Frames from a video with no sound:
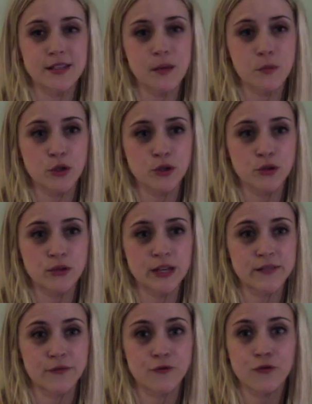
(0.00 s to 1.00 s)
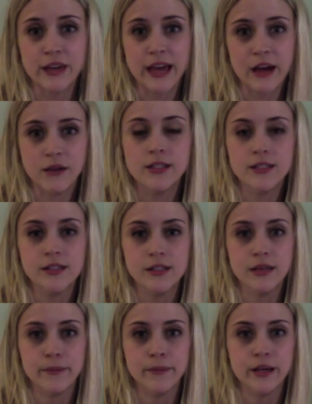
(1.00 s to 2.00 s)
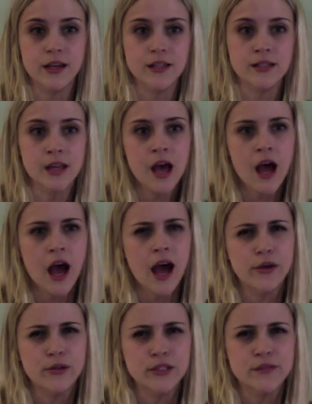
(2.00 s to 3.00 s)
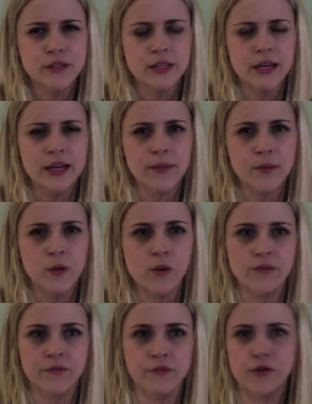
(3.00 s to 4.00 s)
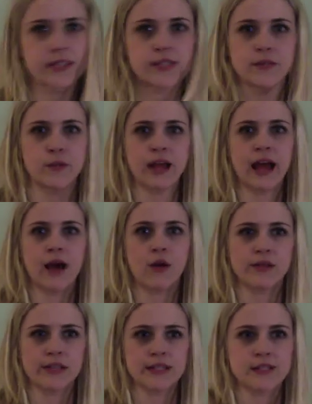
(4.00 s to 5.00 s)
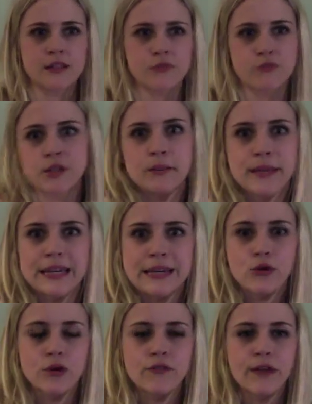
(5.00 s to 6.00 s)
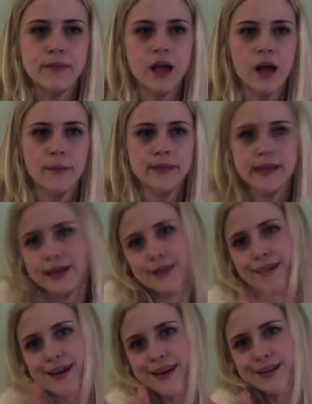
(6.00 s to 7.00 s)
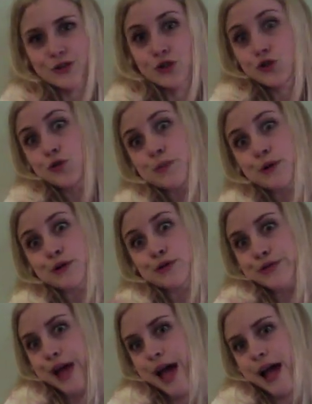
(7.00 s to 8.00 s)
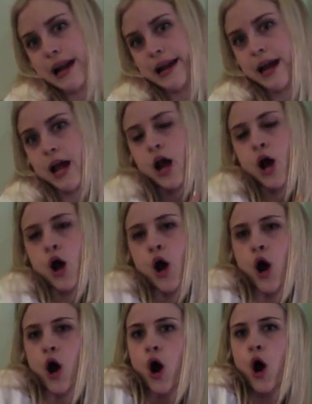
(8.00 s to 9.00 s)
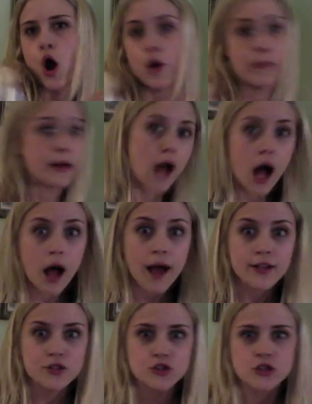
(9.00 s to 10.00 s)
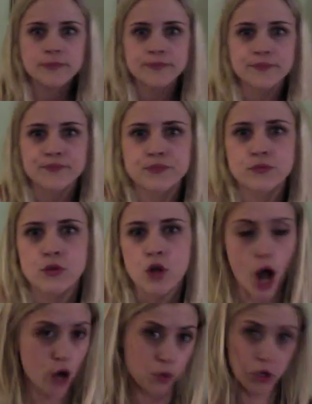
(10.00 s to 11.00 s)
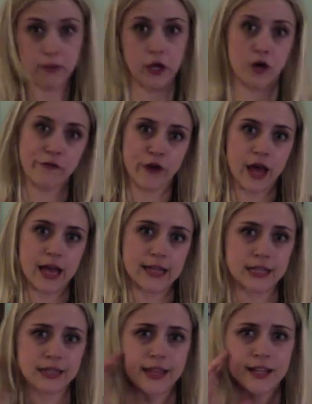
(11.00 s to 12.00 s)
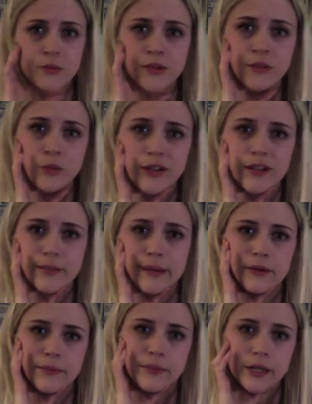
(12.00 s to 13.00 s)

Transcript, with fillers: someone who doesn't freak out easily because I always feel like I'm going to freak someone out when they see the real me. If I'm not being like super zen, oh my gosh, I don't want to be her friend. Like, that's what I'm worried